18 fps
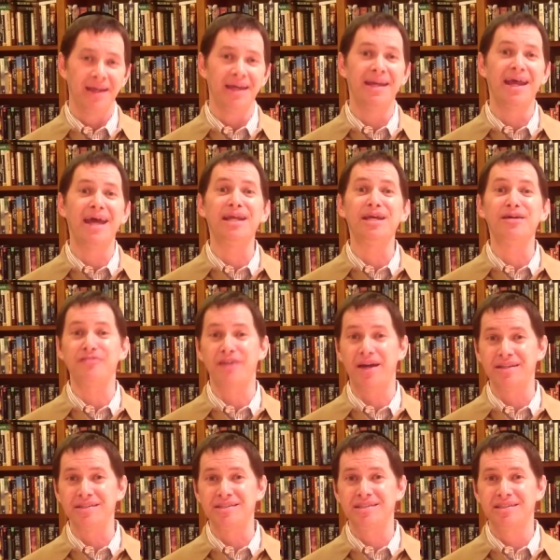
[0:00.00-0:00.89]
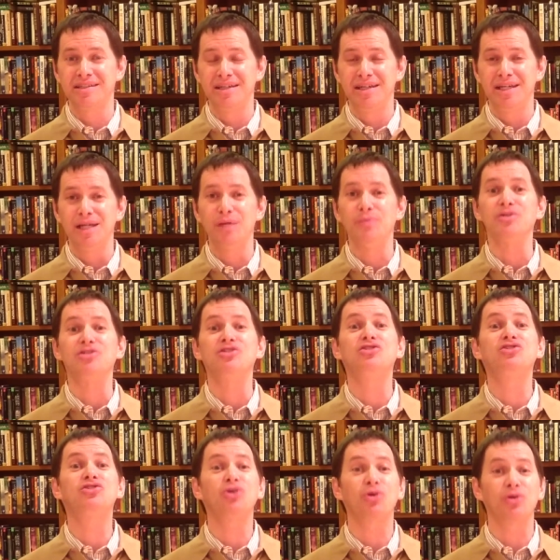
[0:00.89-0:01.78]
In any event, he was
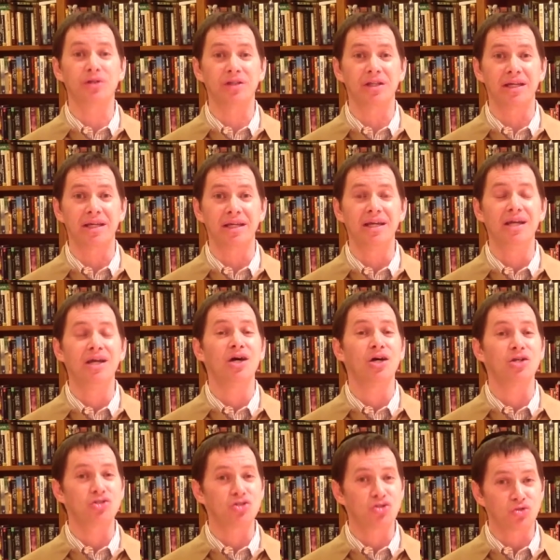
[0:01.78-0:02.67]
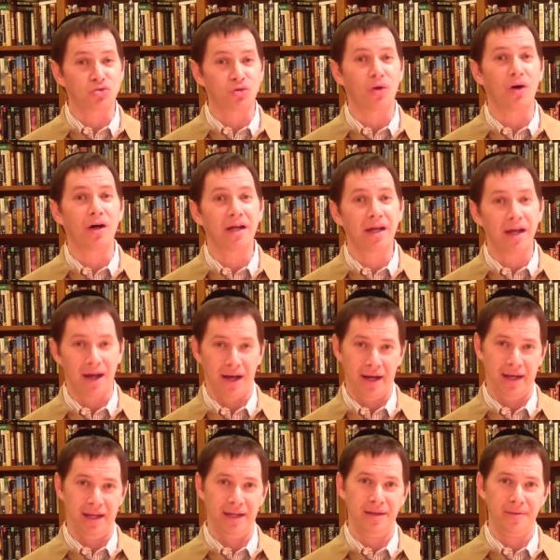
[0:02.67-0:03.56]
certainly a strong
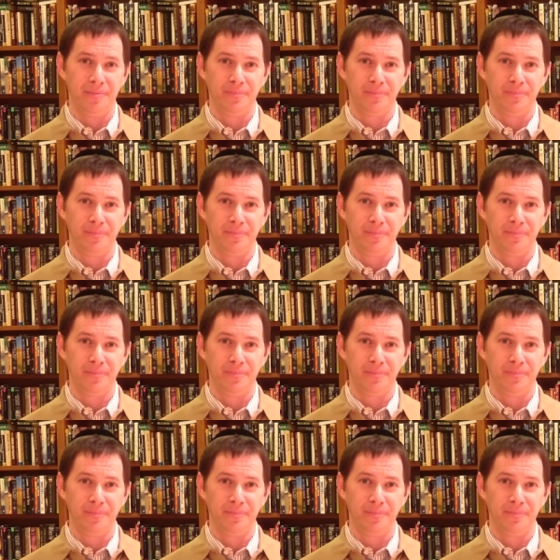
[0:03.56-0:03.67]
guy.